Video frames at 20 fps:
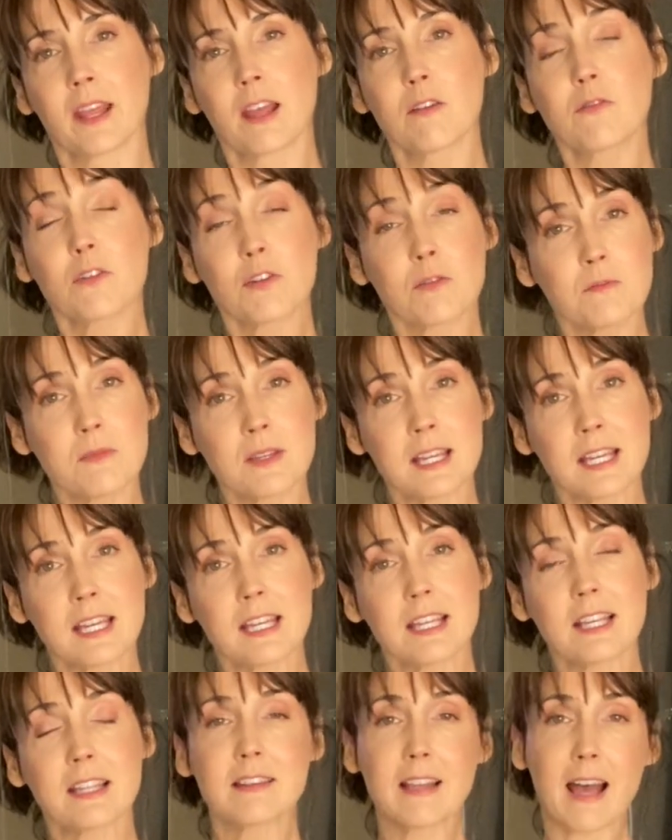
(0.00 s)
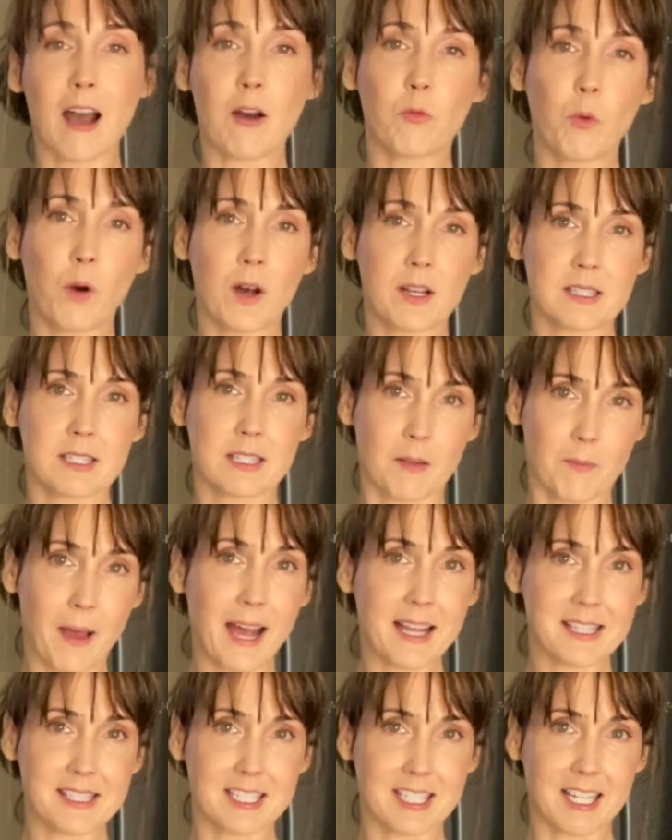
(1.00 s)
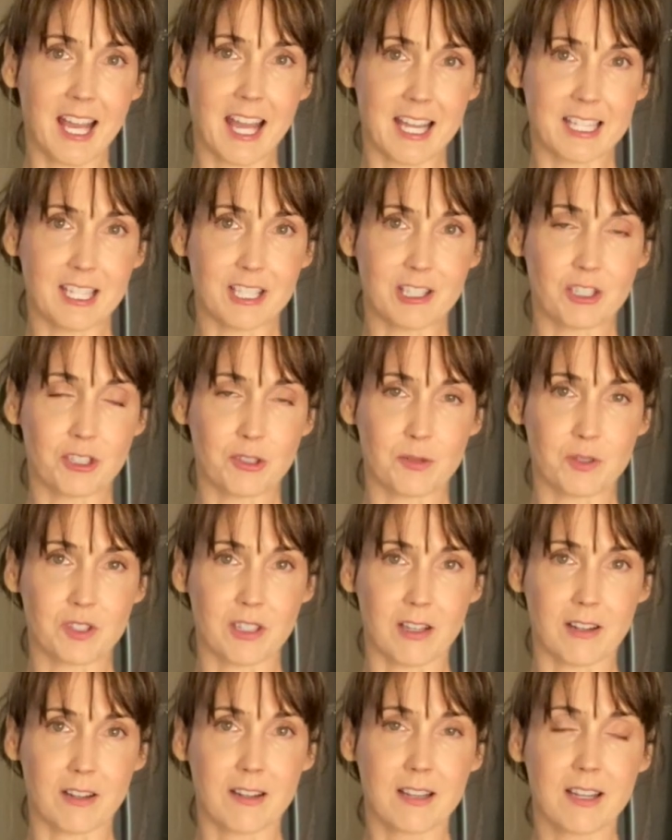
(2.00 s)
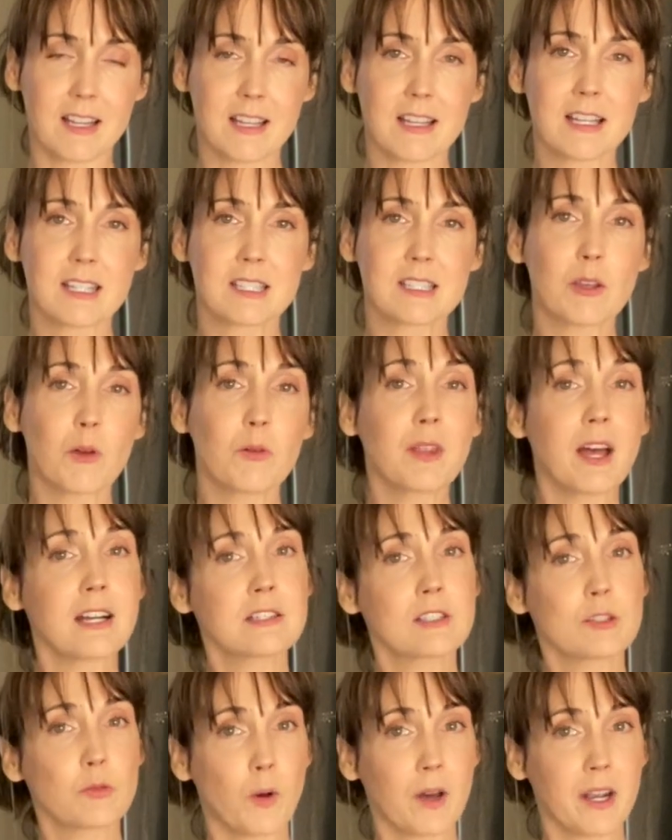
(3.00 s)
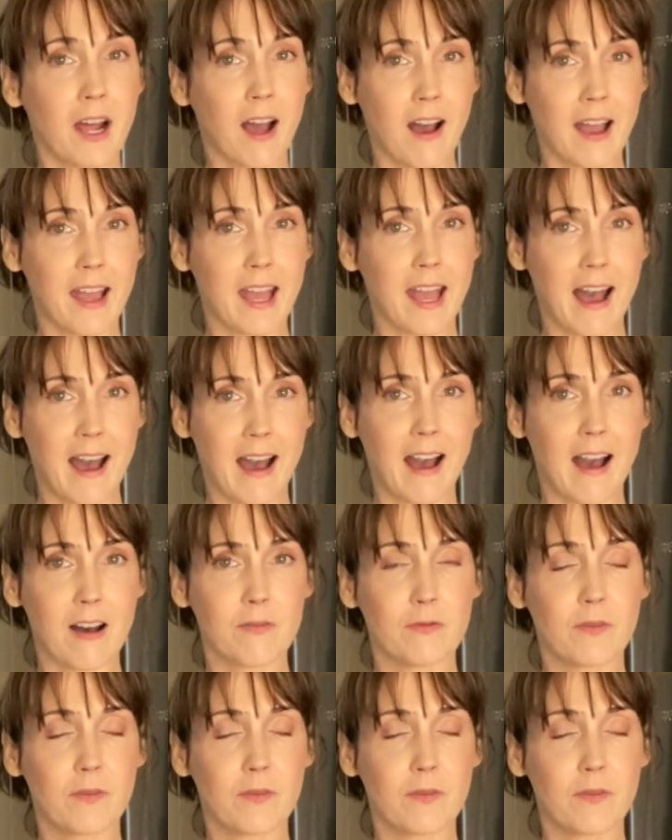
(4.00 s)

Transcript: For me, that was the masticating juicer. So that's what I have.